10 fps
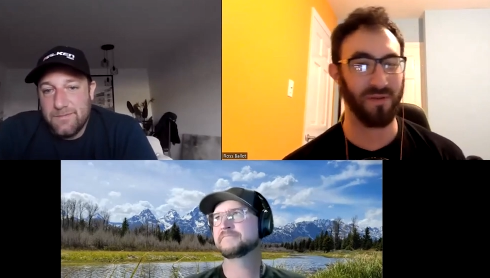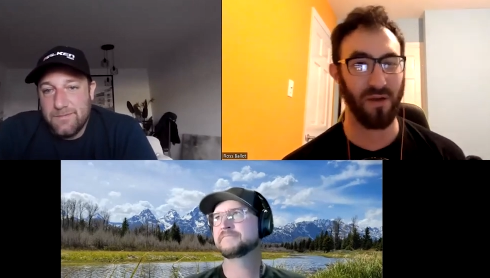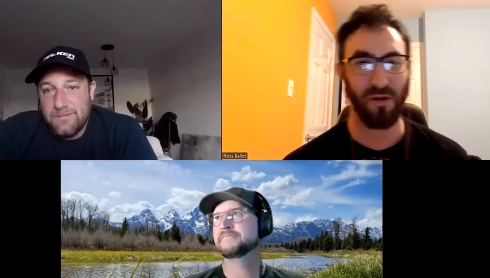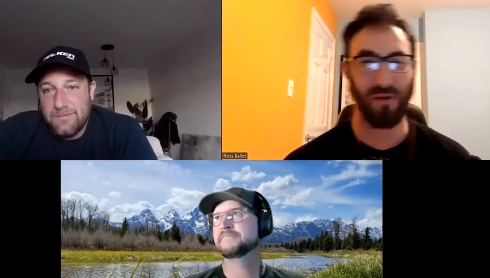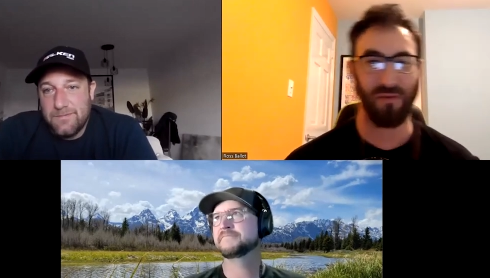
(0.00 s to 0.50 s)

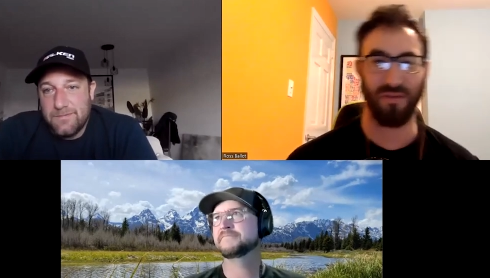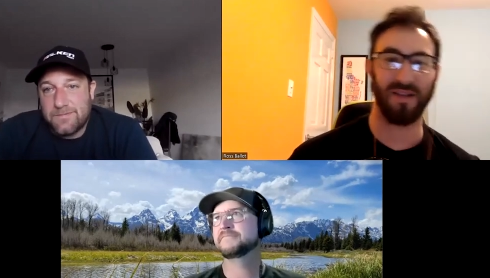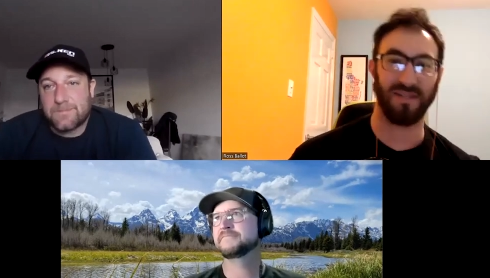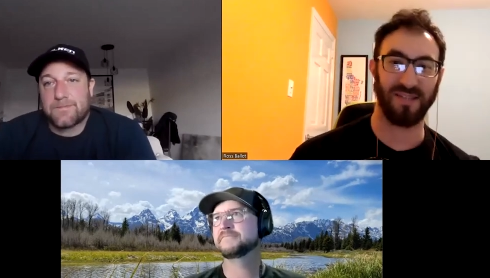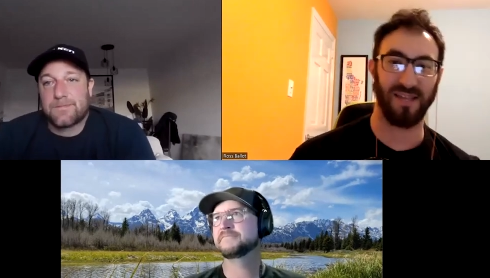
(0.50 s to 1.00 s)
Speaker 1: going over
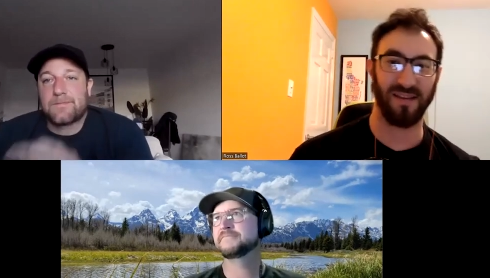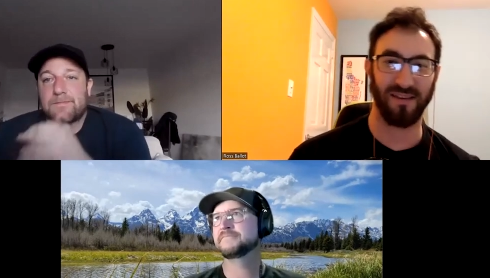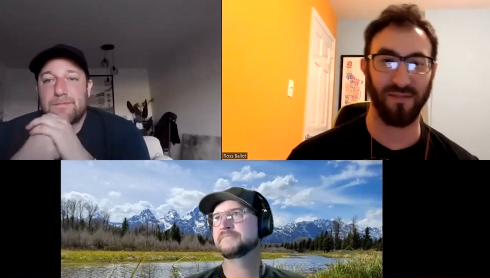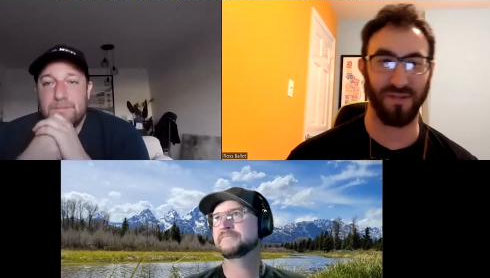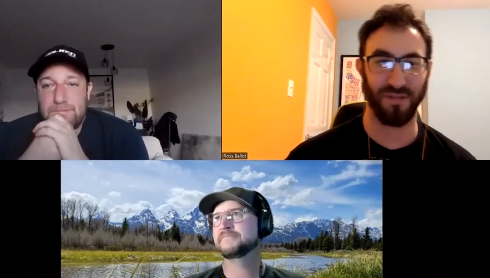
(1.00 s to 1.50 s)
things that
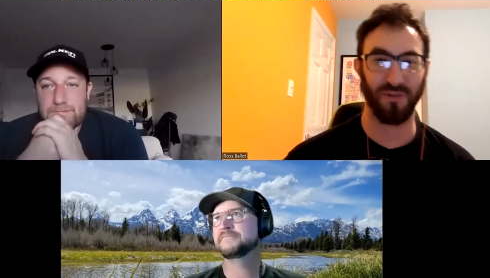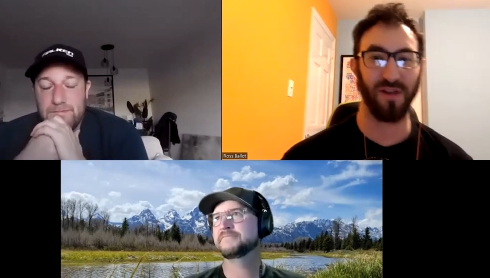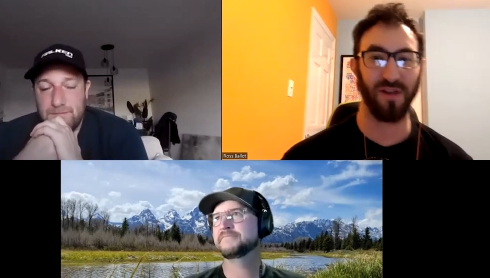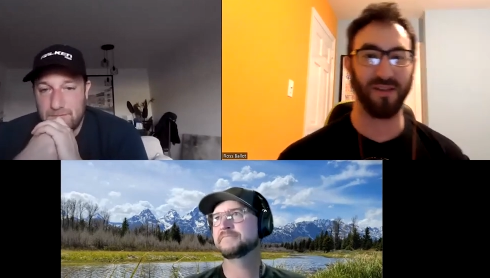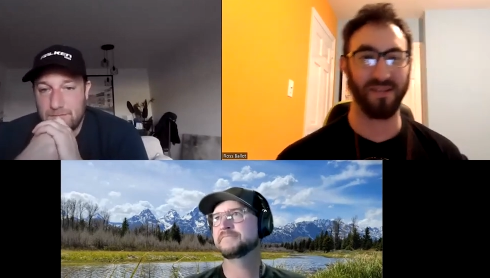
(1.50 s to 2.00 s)
give us adrenaline,